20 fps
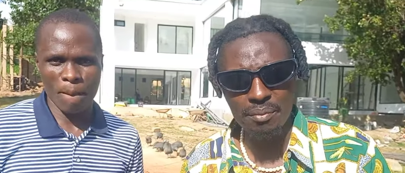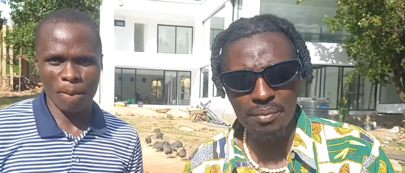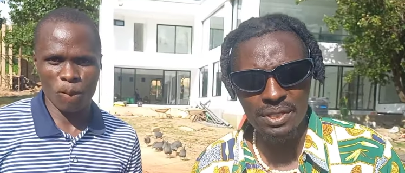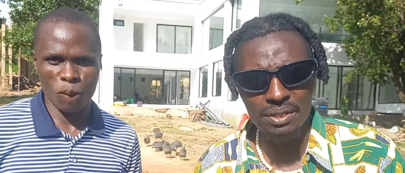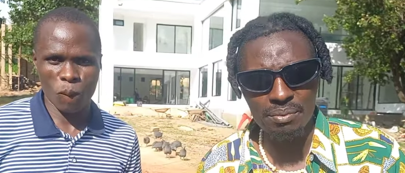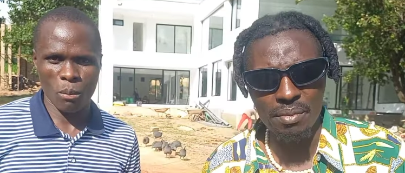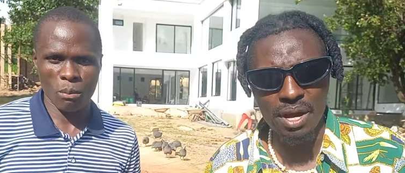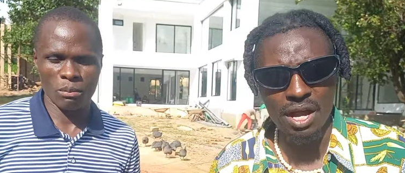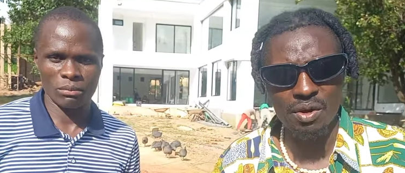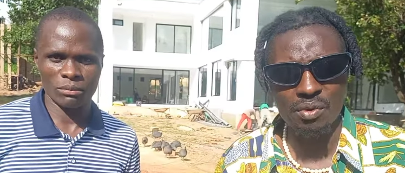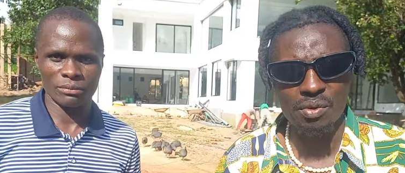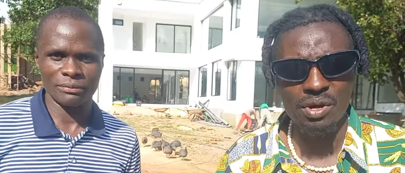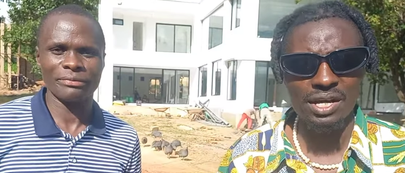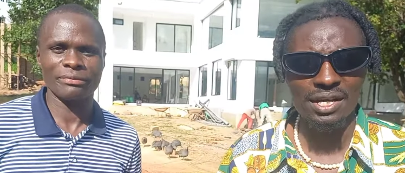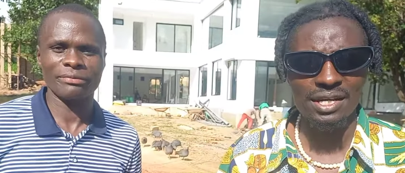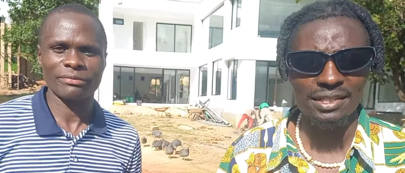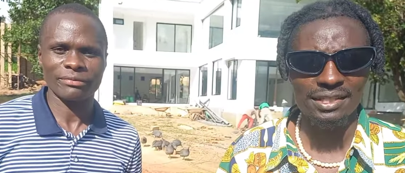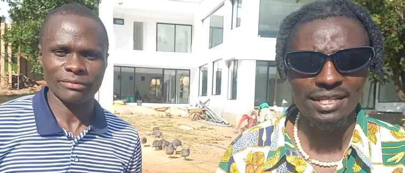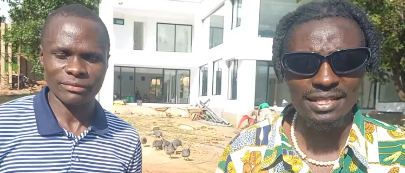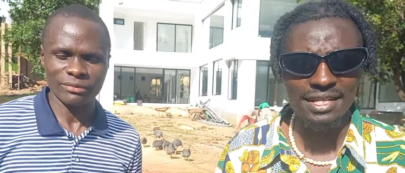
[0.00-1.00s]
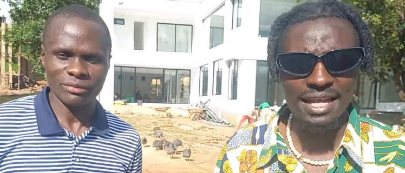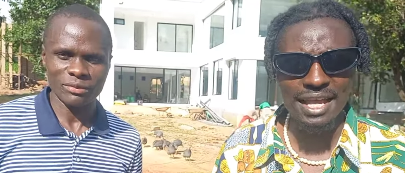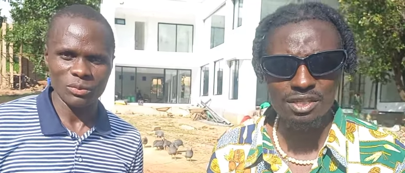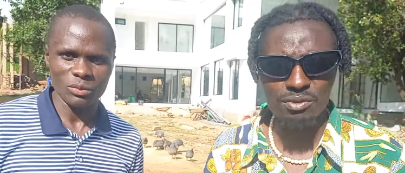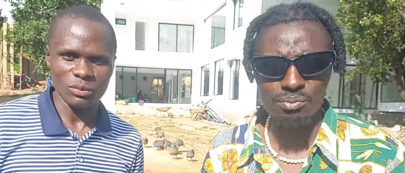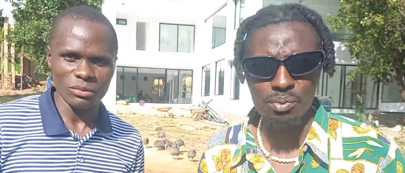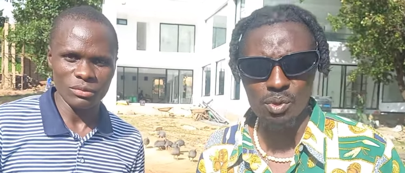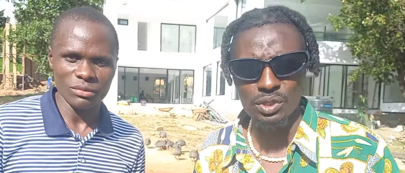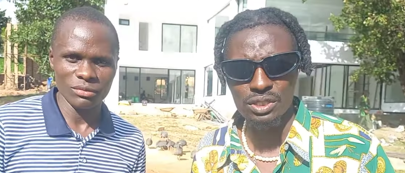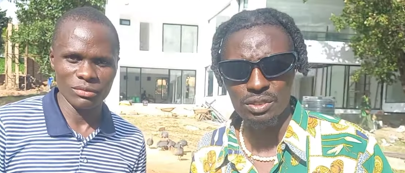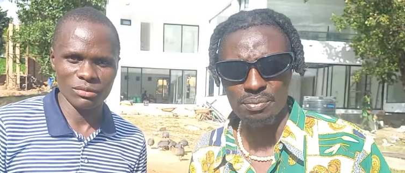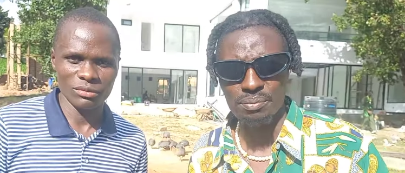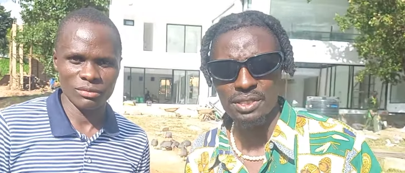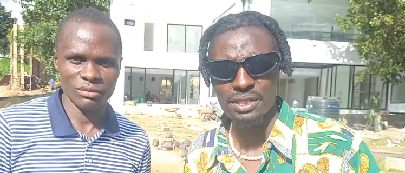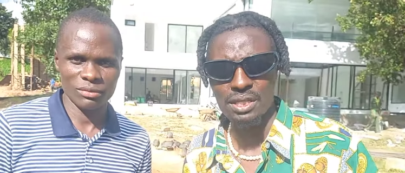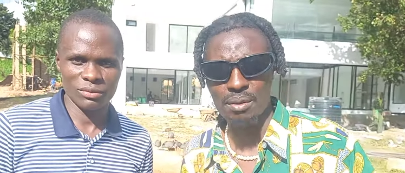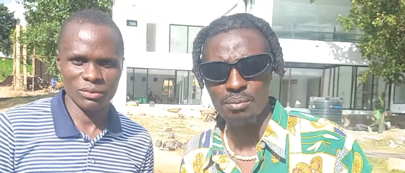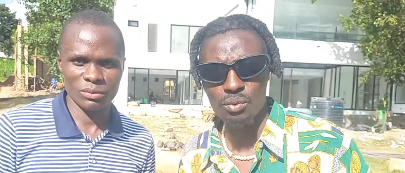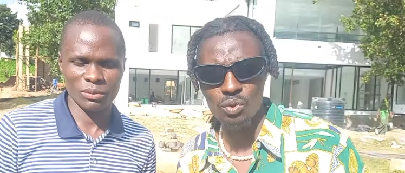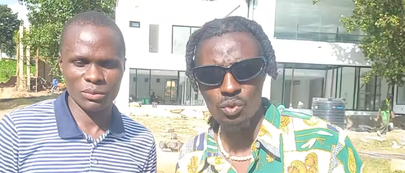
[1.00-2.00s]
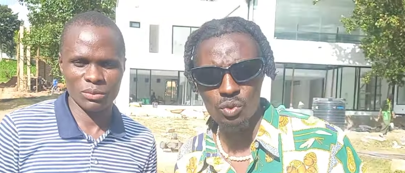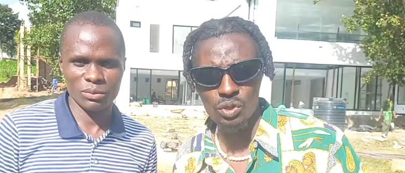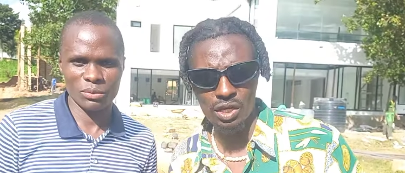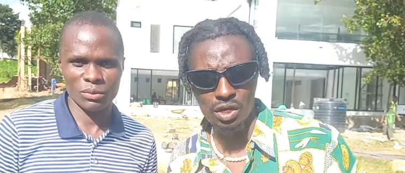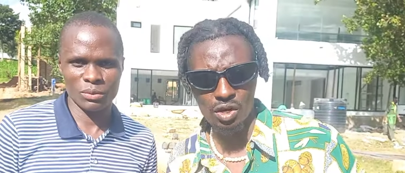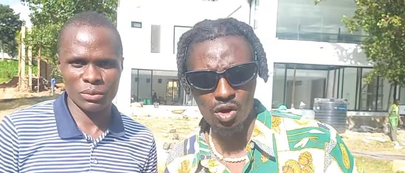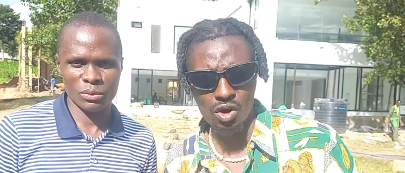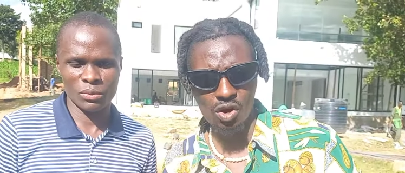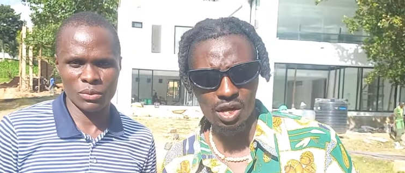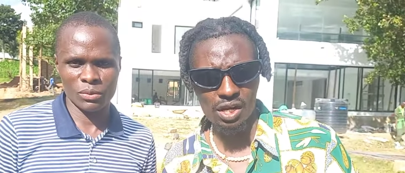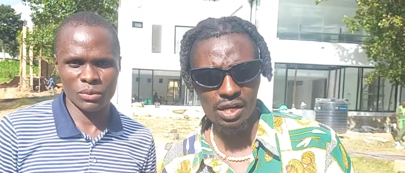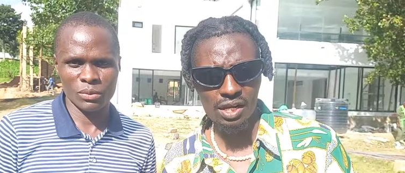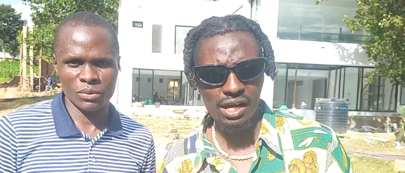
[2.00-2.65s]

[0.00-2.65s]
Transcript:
Speaker 1: is Marwa. These guys brought me some cooking oil.